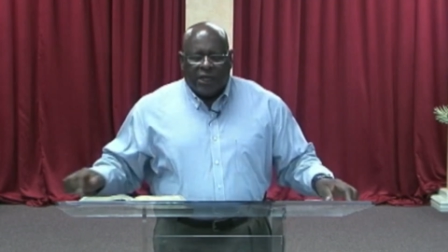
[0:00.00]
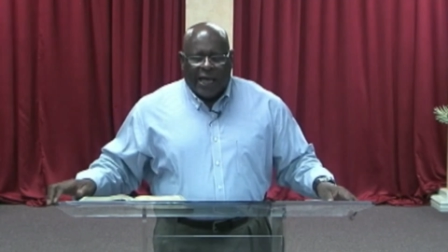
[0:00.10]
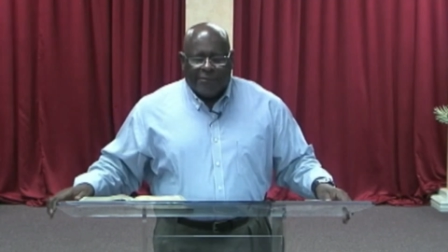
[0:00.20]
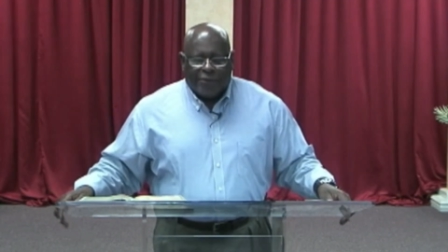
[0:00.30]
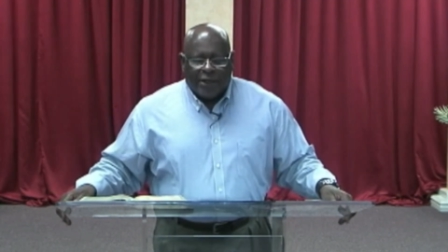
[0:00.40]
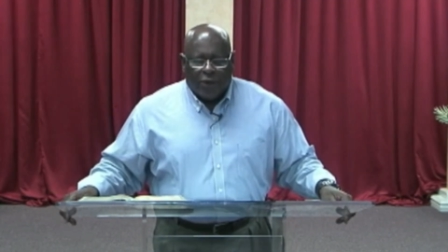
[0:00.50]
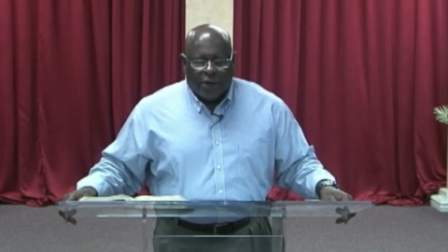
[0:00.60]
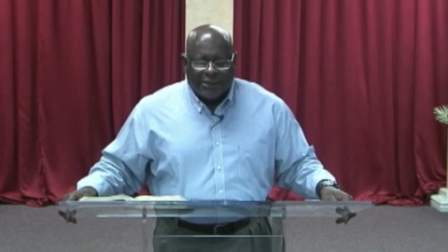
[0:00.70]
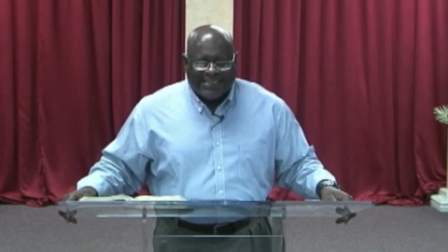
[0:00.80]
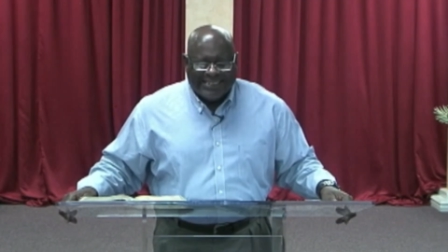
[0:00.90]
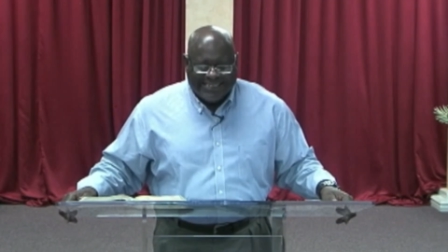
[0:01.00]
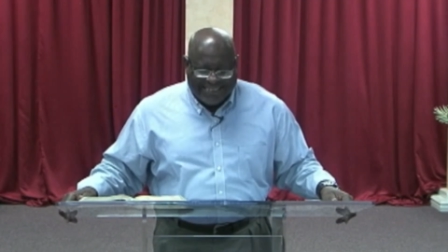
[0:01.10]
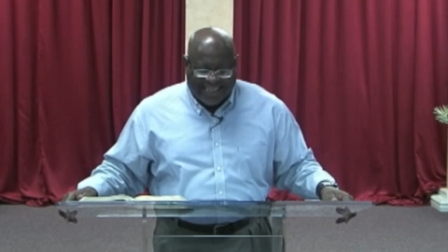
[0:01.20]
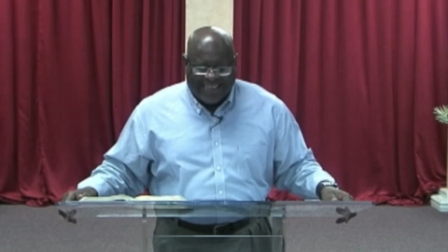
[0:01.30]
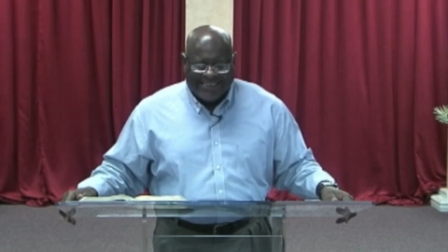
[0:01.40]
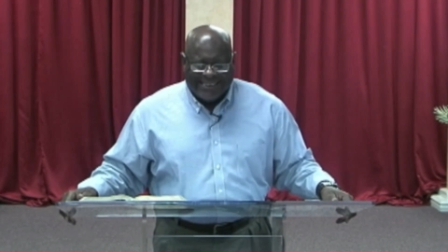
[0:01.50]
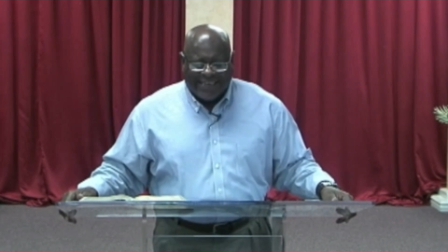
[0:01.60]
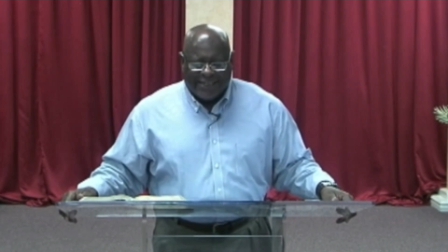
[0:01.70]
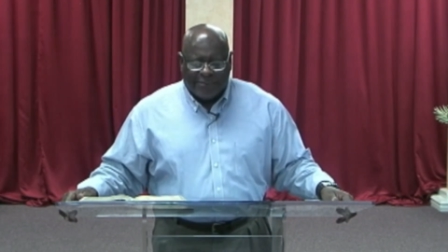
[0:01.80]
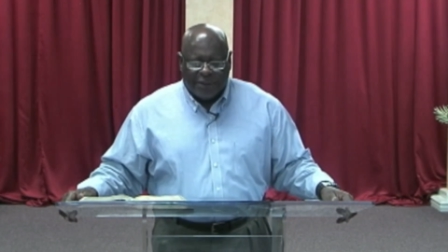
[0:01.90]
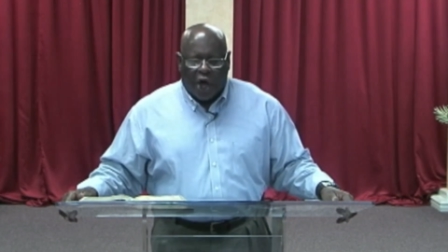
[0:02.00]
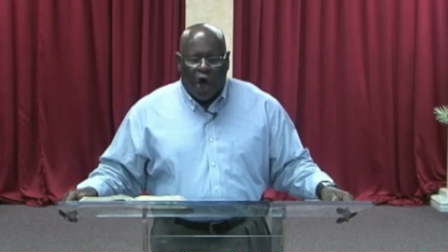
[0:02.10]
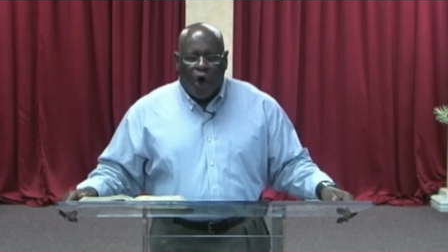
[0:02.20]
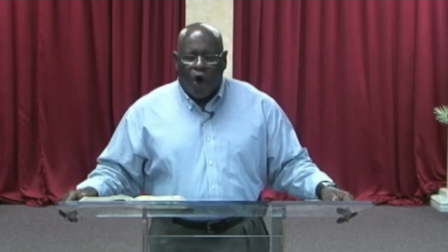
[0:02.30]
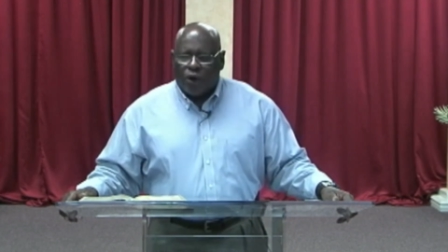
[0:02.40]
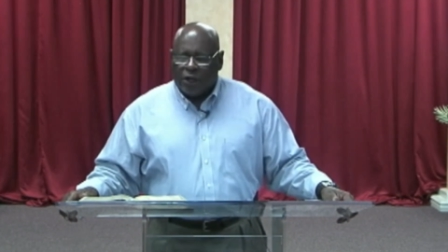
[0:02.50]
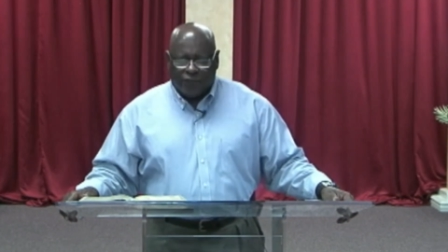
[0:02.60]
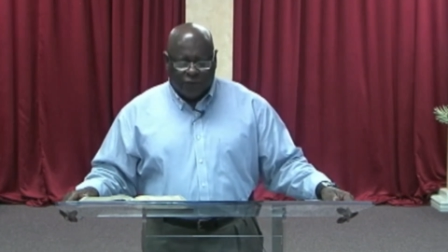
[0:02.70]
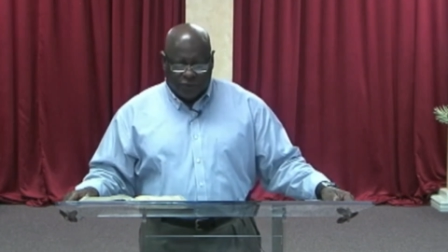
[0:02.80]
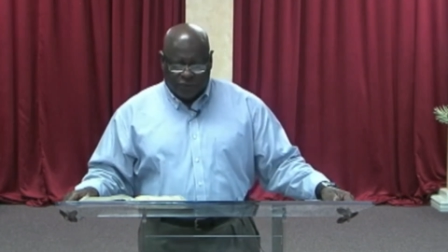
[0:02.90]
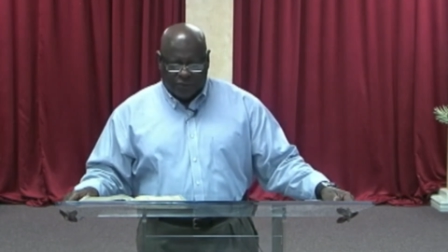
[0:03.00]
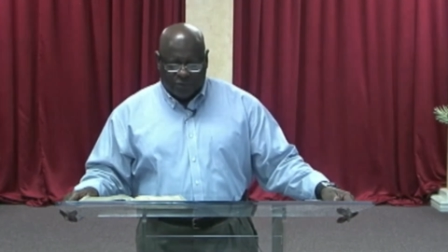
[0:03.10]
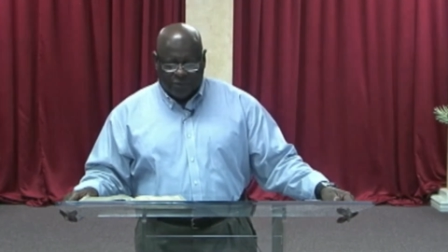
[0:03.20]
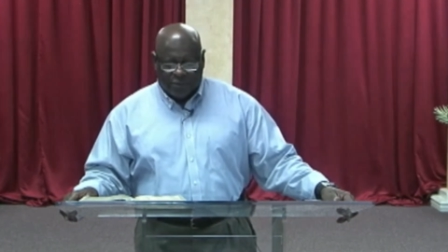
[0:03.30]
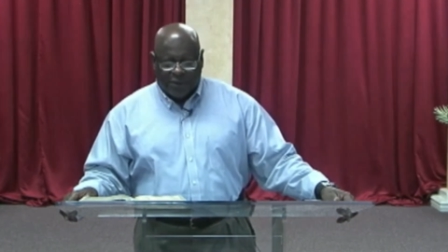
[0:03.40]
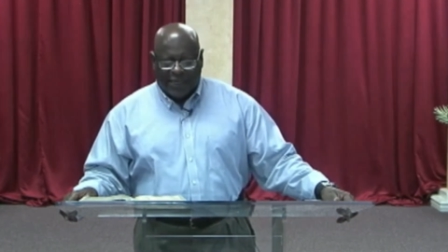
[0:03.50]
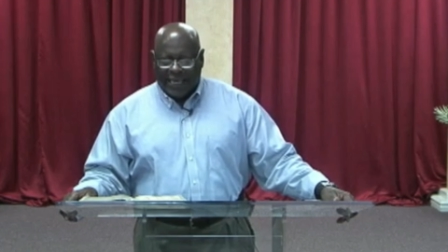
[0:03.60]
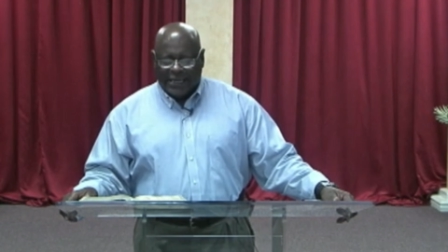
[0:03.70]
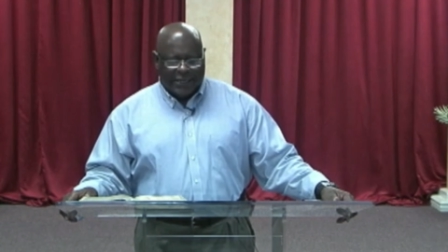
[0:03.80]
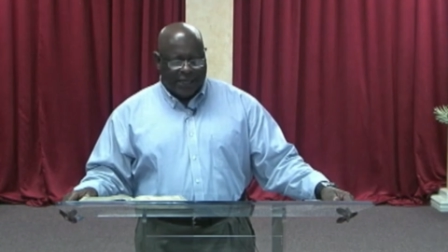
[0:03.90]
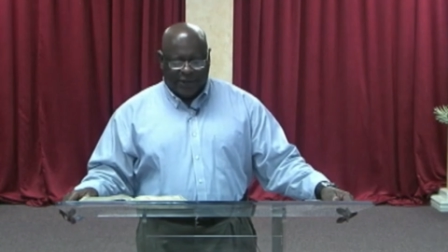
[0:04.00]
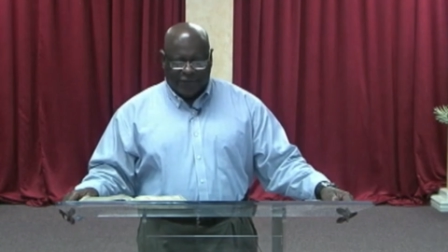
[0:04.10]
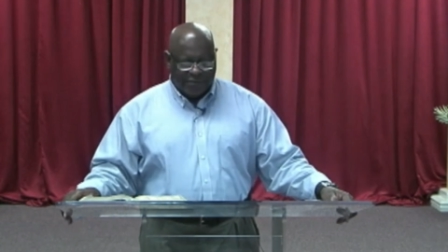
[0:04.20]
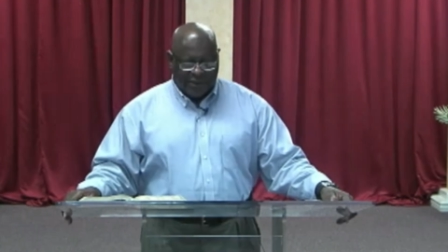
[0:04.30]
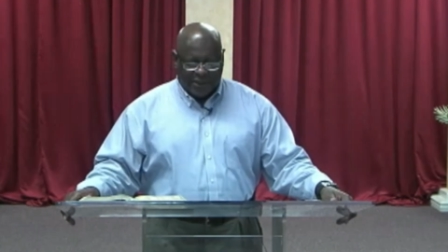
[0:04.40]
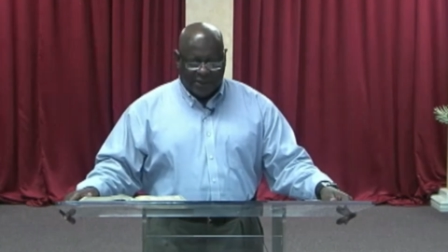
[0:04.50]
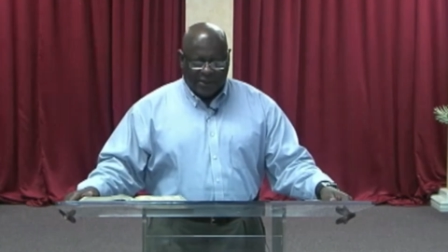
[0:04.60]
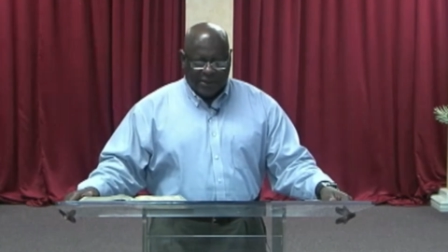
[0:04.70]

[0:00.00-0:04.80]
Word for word: I pray, Lord, today that it be all of you and none of me.